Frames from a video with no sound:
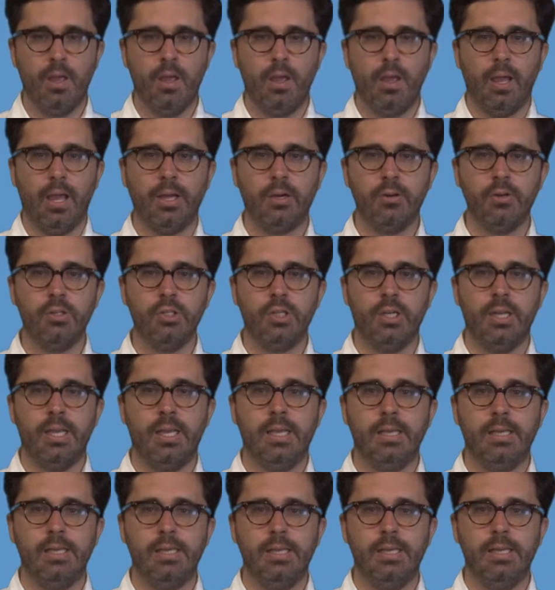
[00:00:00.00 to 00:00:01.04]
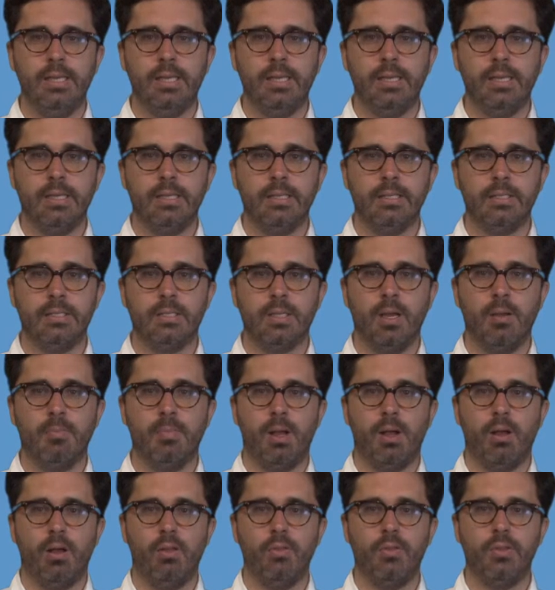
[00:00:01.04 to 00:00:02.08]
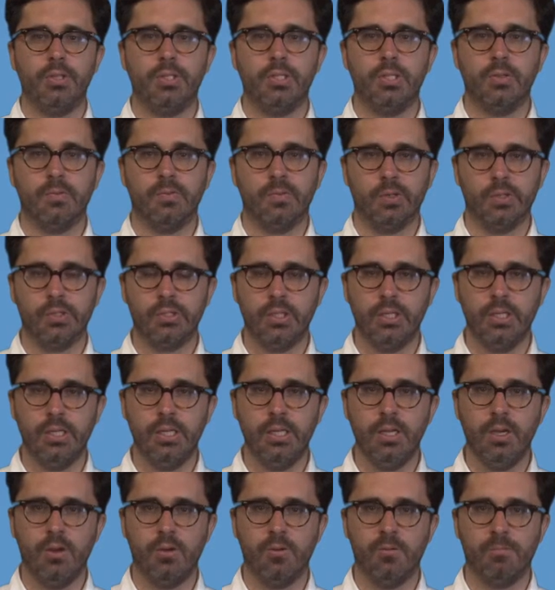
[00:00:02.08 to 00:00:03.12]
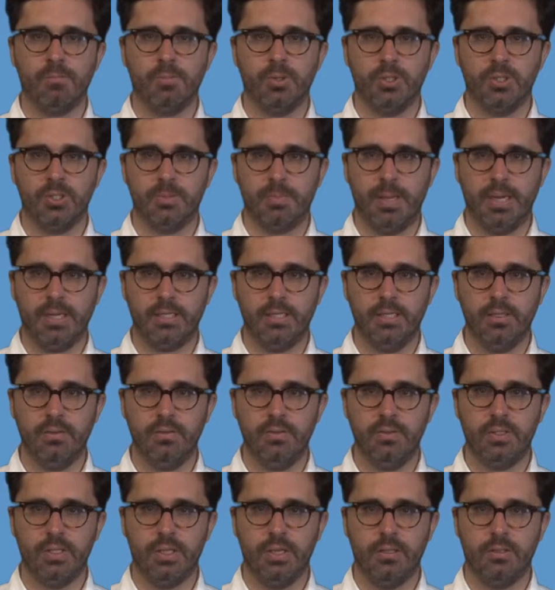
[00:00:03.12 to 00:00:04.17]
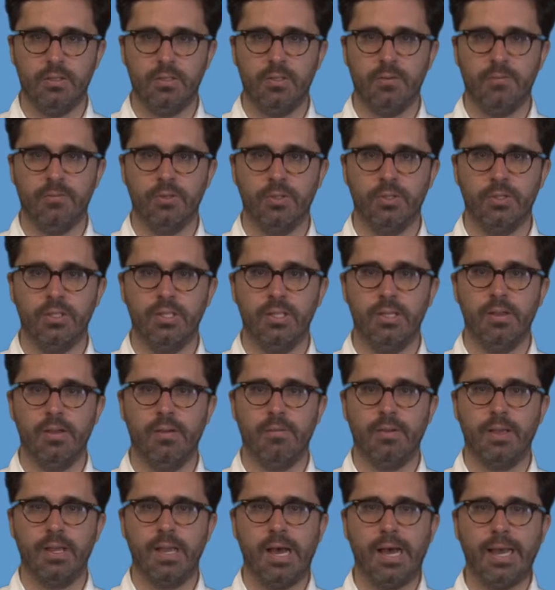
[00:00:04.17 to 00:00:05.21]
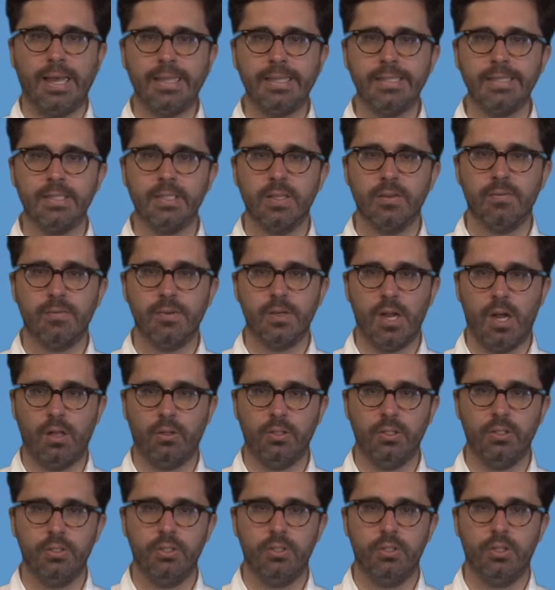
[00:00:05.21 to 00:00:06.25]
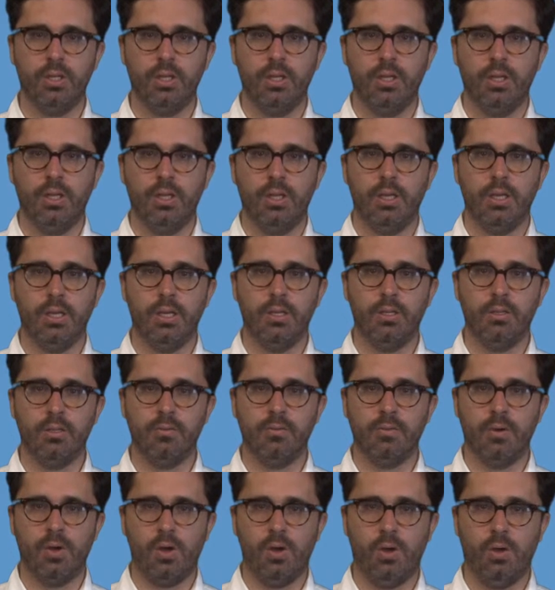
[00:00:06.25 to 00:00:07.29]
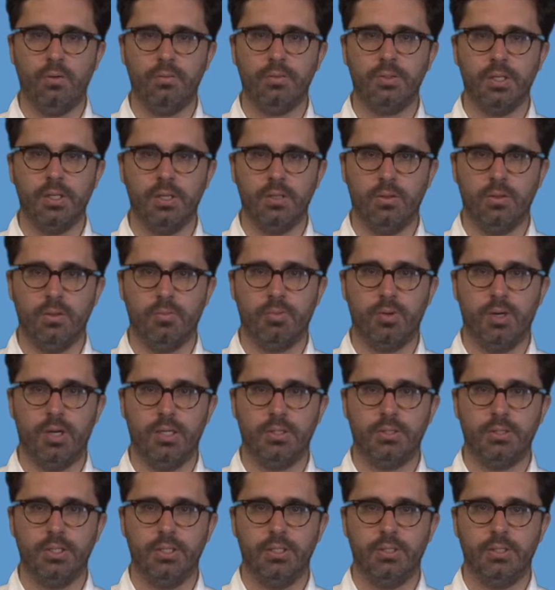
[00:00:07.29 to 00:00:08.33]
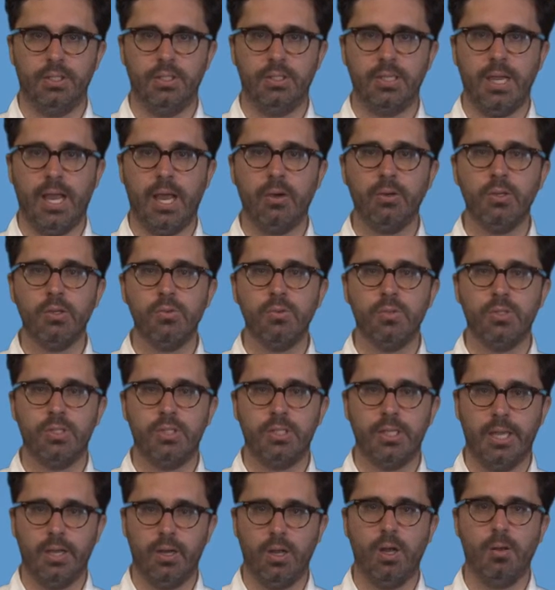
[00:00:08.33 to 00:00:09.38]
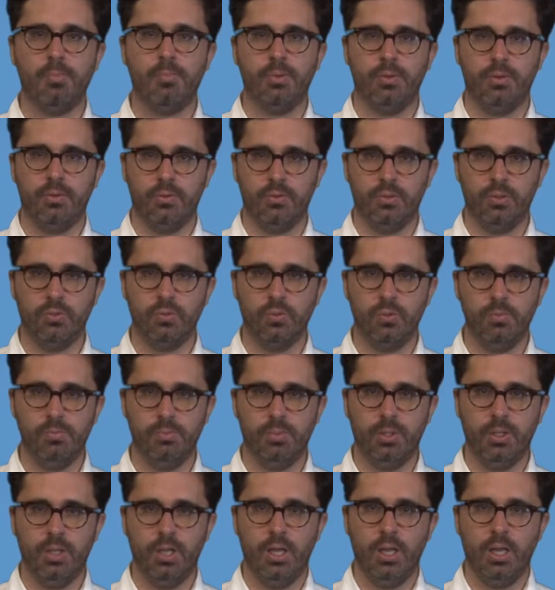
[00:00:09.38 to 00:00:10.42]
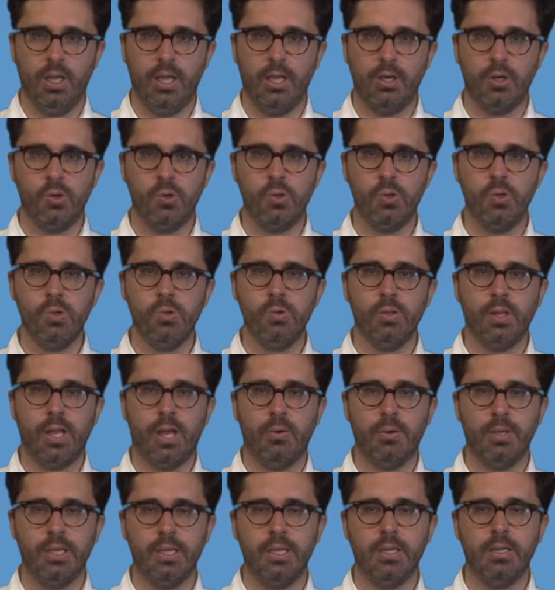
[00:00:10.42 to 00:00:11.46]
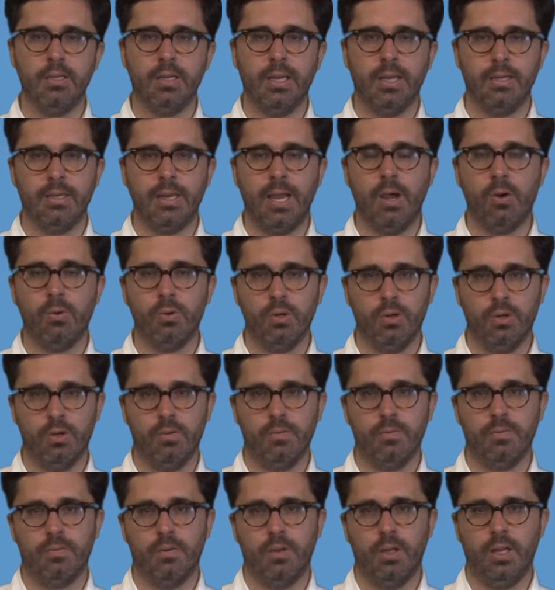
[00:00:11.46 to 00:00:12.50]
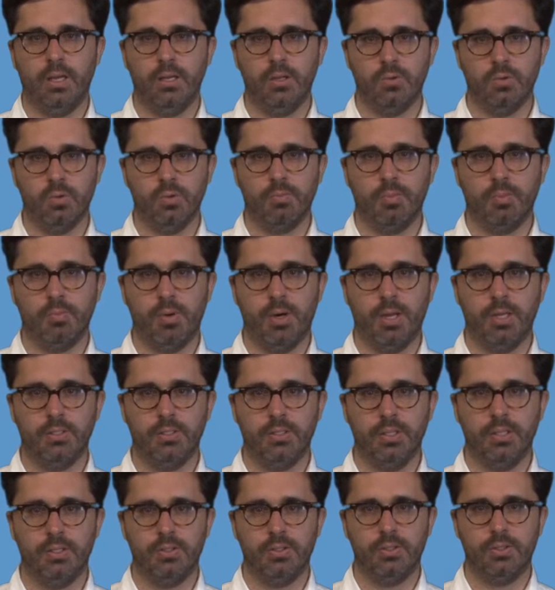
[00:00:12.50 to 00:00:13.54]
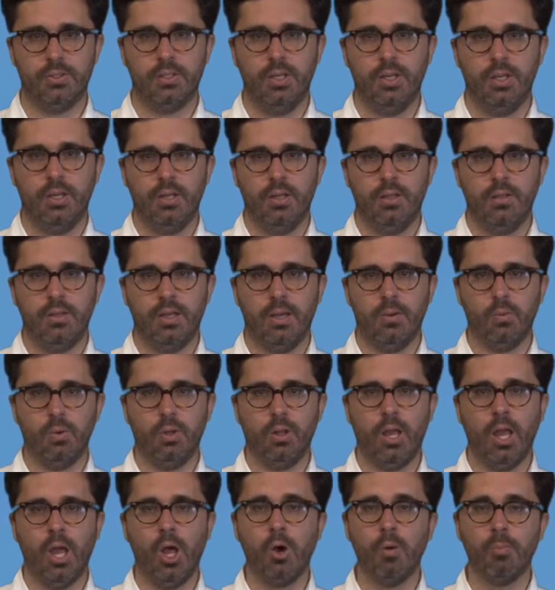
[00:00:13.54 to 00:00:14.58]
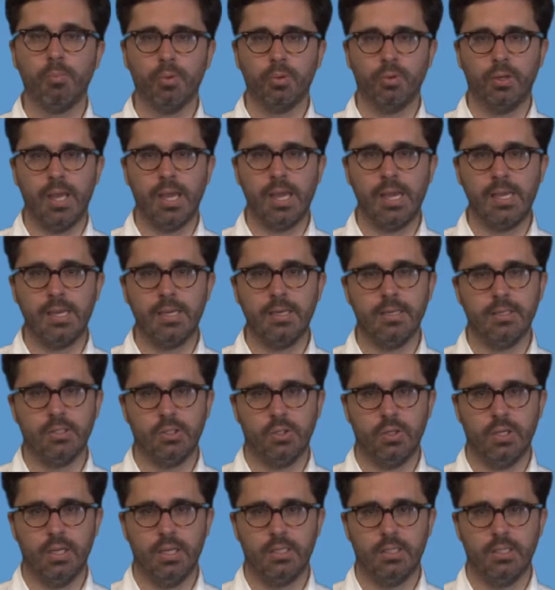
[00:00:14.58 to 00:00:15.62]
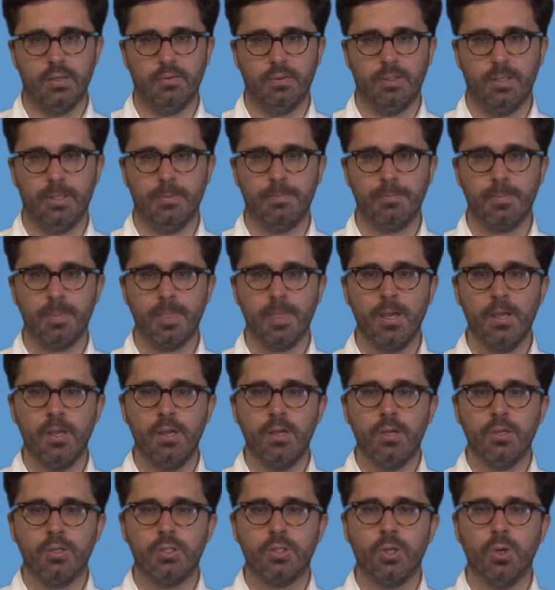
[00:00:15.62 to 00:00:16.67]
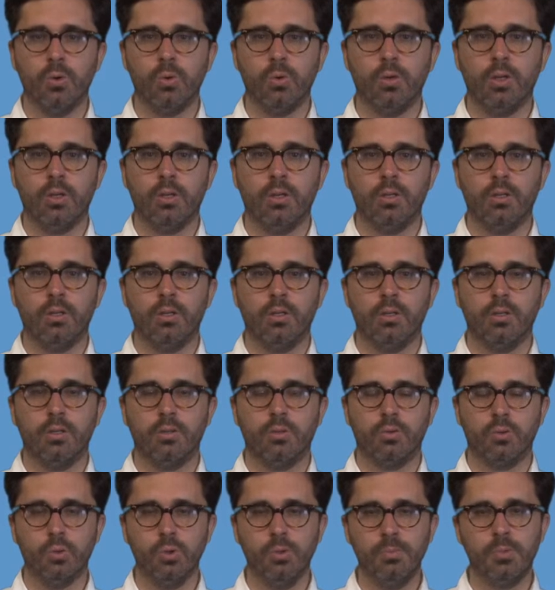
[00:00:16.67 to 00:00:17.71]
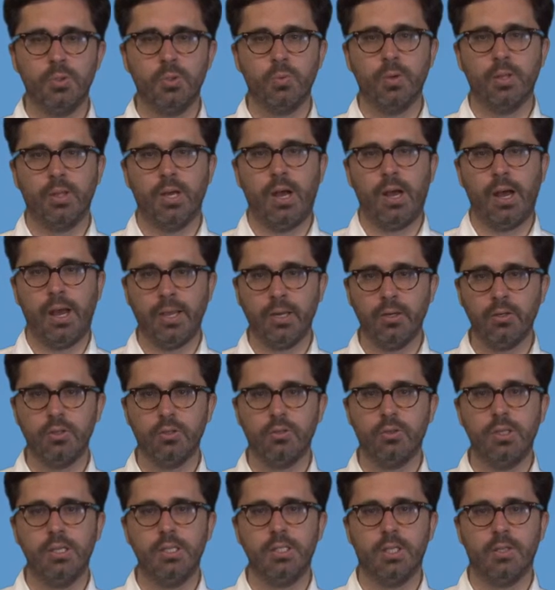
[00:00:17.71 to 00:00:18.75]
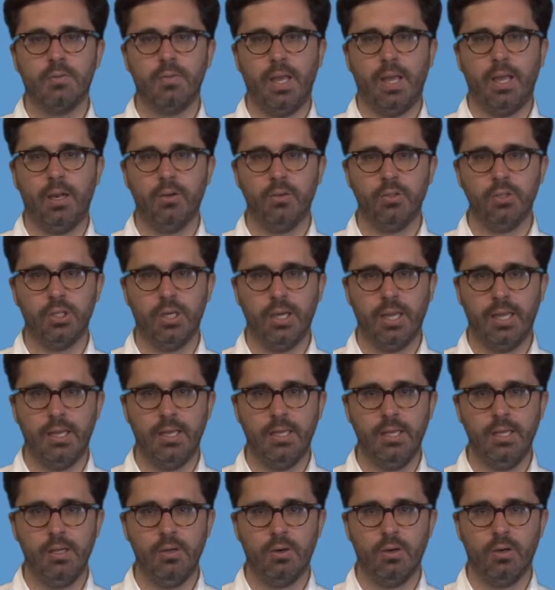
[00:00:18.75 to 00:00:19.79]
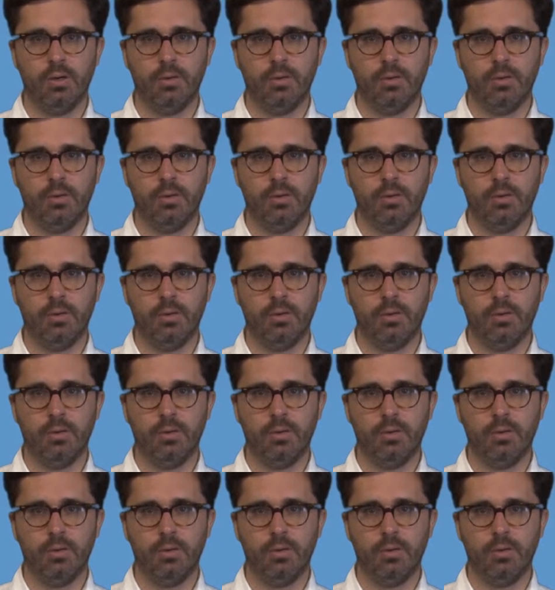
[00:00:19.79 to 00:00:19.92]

Heterogeneity is about the diversity of perspectives and the diversity of kinds of knowledge involved in the process. It's how you set up the group and who you allow in and out of any group process that will help aid its creativity. So groups with higher degrees of heterogeneity